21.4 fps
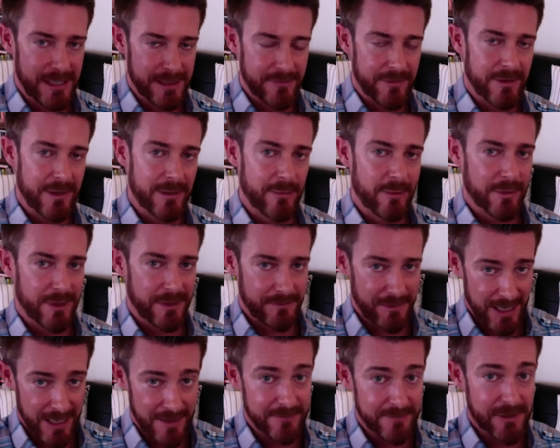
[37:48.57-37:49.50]
very important
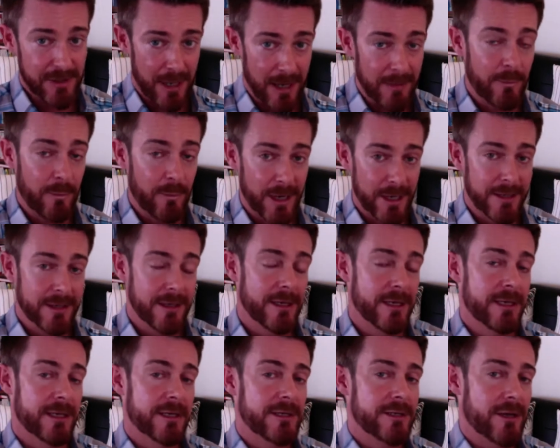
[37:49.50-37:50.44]
if you have type 1
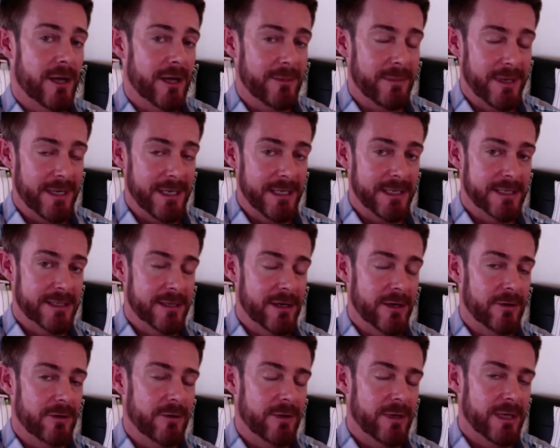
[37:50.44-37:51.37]
diabetes.
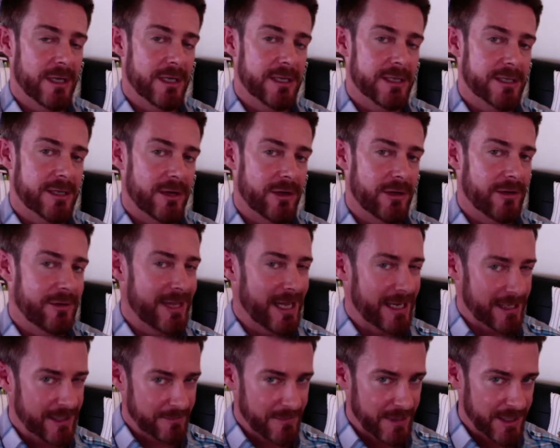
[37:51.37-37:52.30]
So
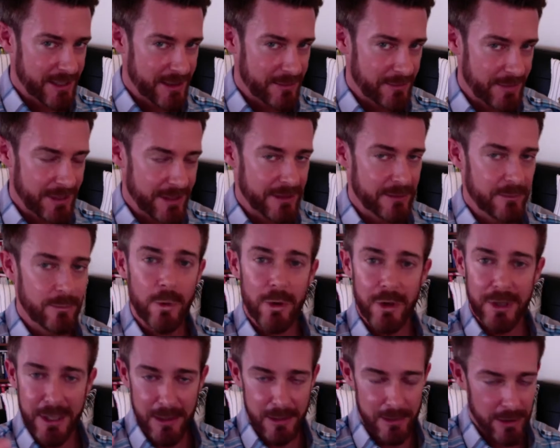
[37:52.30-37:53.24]
that can make a big
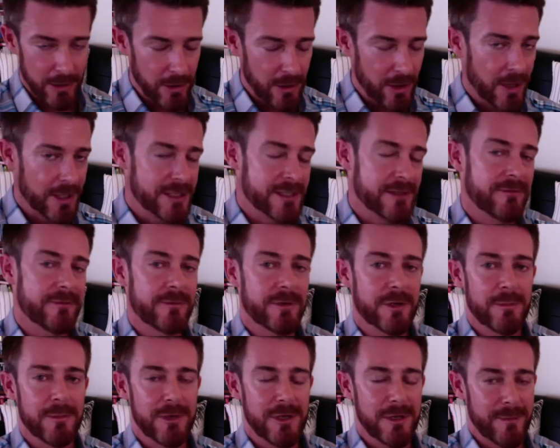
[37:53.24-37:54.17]
work. Lots of
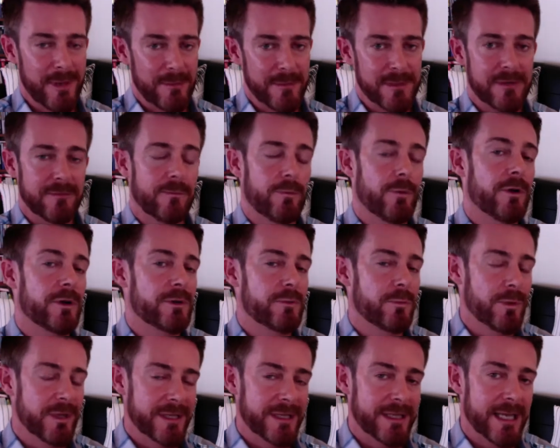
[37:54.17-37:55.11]
community members have worked
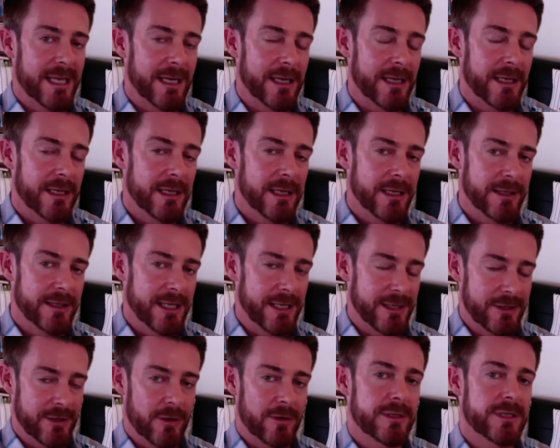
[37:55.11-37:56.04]
with their
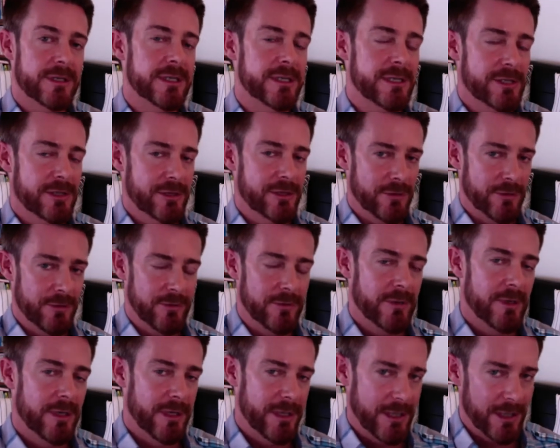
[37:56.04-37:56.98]
doctors to
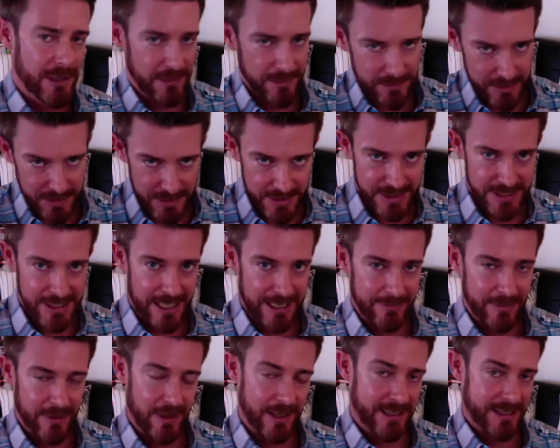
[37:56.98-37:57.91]

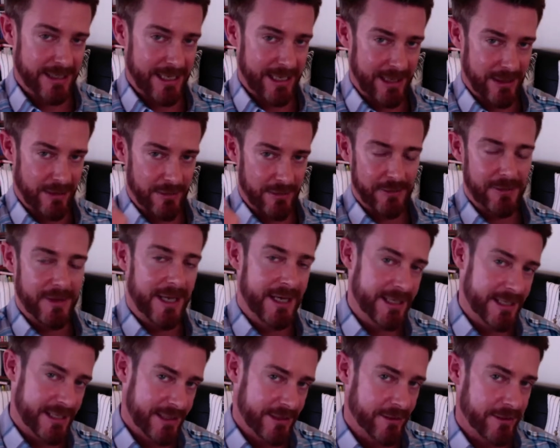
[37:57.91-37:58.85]
stabilize their health
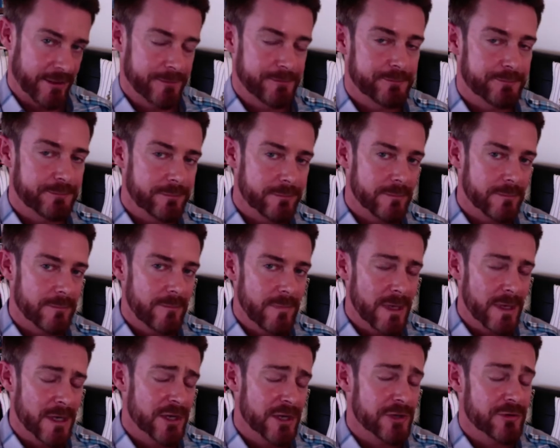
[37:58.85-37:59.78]
and still
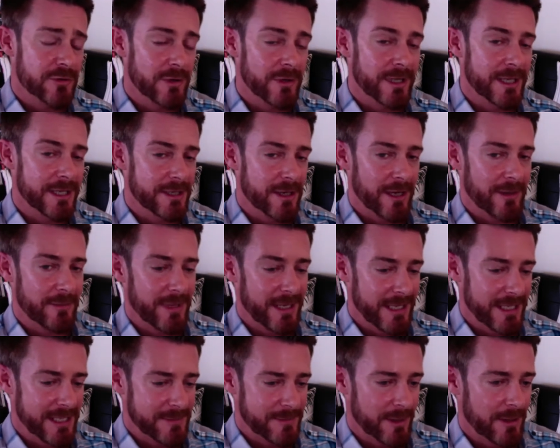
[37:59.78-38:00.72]
control their
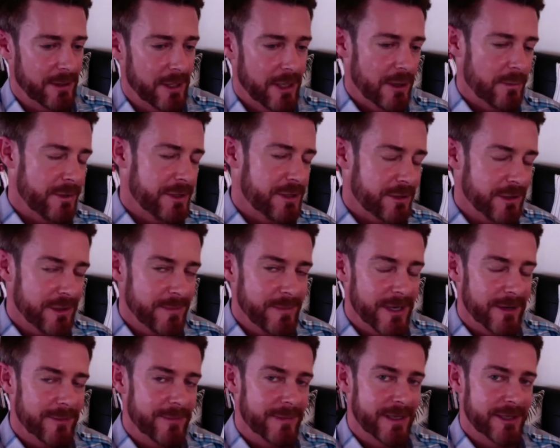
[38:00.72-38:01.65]
diabetes. But we're talking
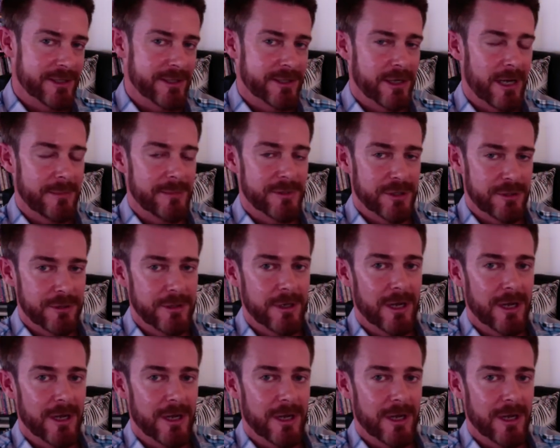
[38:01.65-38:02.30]
here about type 2